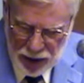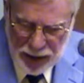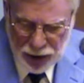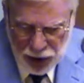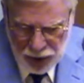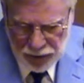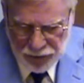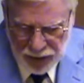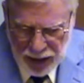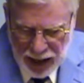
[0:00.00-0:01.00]
Number
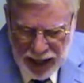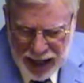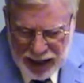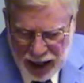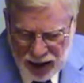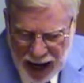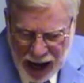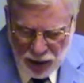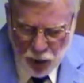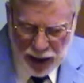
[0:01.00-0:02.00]
two, tell us
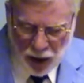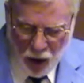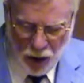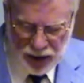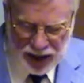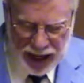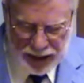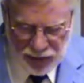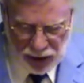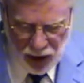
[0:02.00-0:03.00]
how and when all the
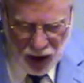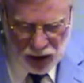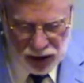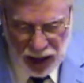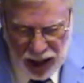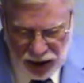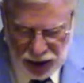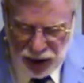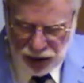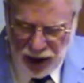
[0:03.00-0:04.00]
scientific laws,
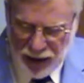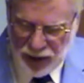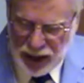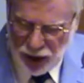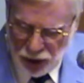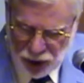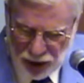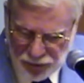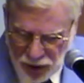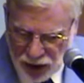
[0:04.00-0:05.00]
such as gravity,
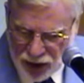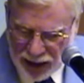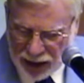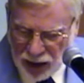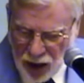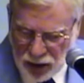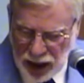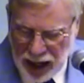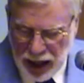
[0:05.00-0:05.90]
inertia, first and second laws,